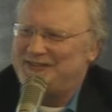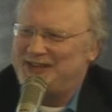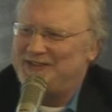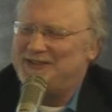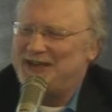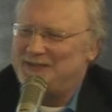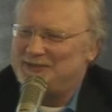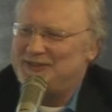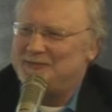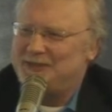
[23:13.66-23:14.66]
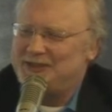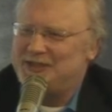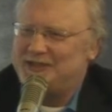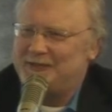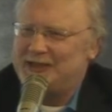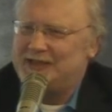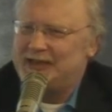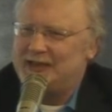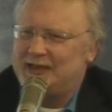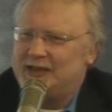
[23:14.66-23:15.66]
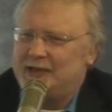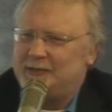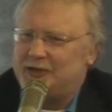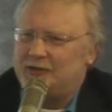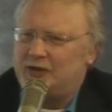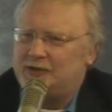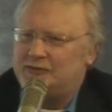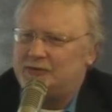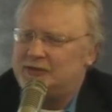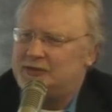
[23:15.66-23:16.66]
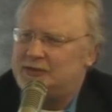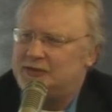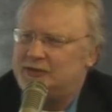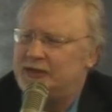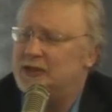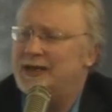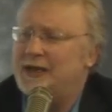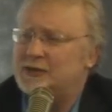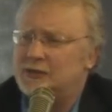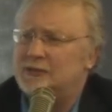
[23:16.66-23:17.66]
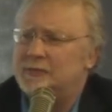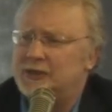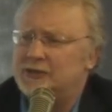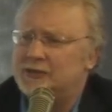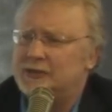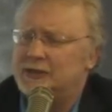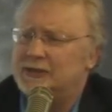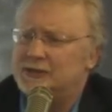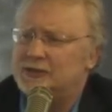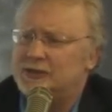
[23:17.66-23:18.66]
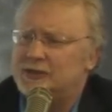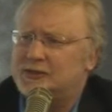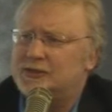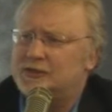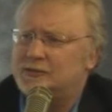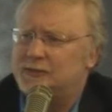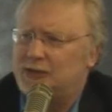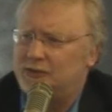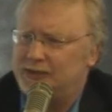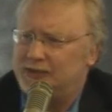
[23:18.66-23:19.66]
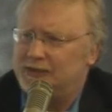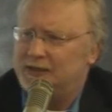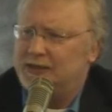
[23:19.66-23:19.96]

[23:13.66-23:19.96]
Five times in the preach and stuff like that. But Crossroad is international ministry is just exploding.